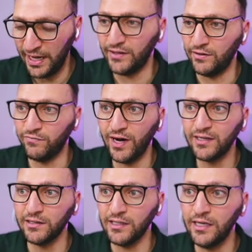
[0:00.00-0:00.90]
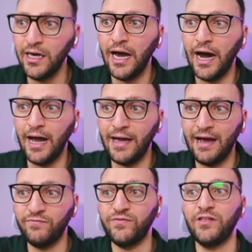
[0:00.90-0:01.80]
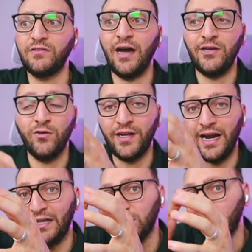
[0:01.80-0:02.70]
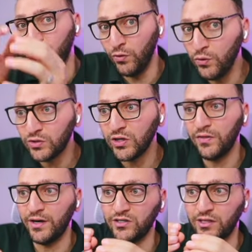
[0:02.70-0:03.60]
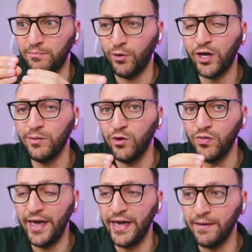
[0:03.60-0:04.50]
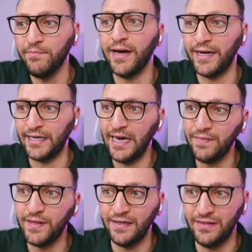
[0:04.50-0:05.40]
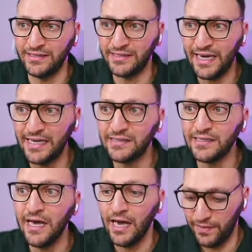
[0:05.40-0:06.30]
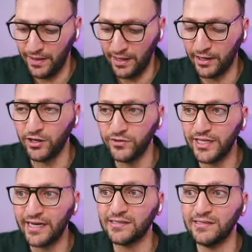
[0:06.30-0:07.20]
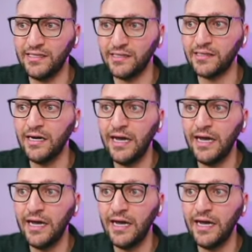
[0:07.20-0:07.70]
And then finally, I have the, I know that at the root there is the Pokemon name, and again in this case the context here